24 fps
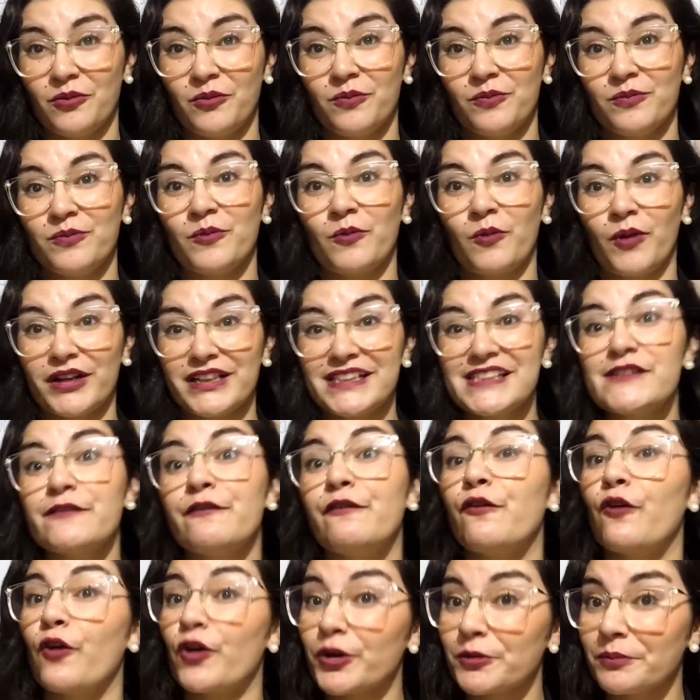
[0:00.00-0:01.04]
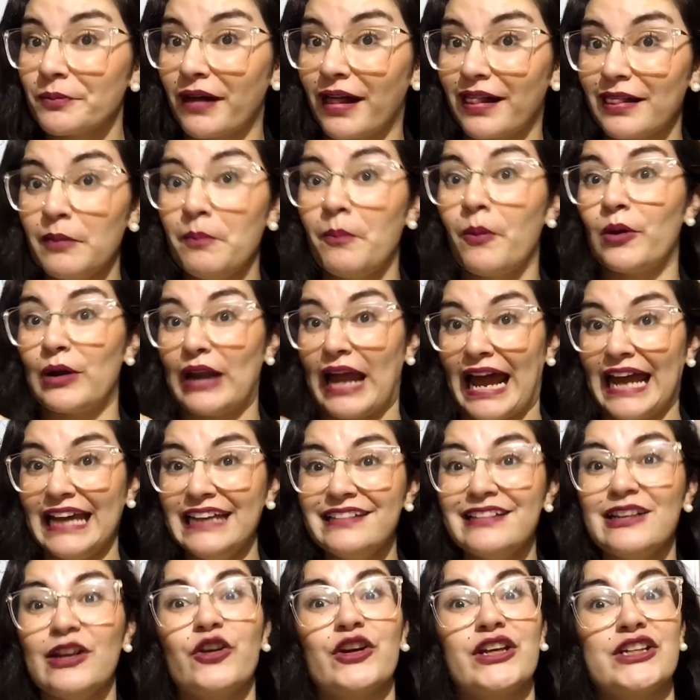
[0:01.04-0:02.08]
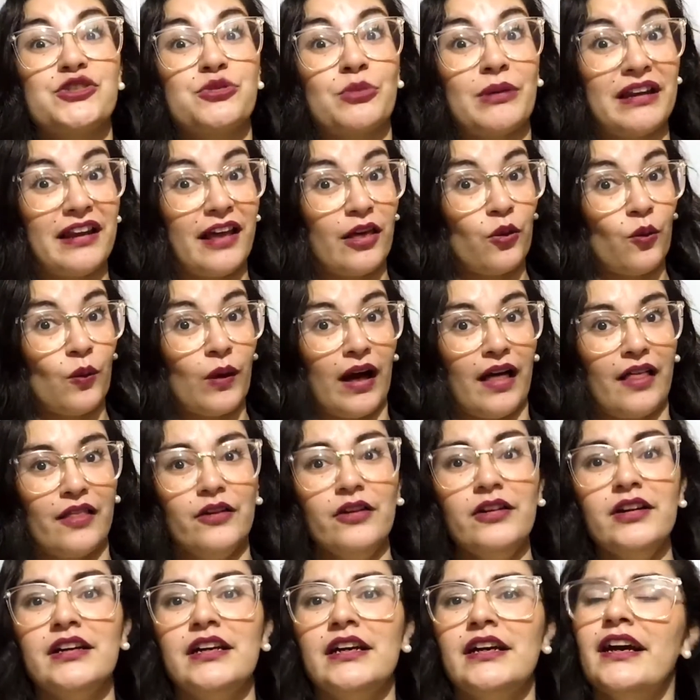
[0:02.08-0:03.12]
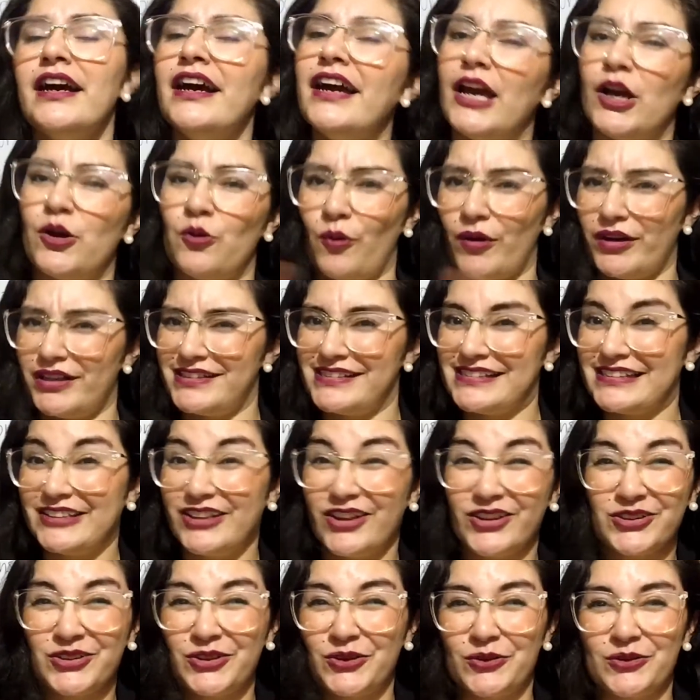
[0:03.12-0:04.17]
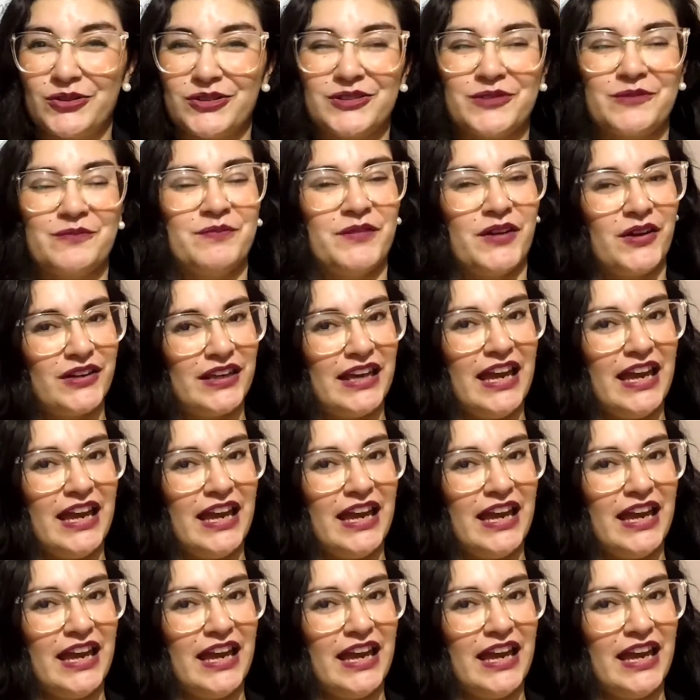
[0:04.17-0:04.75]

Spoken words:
what is formal, polite, lo que suena educado, and what is not good, okay?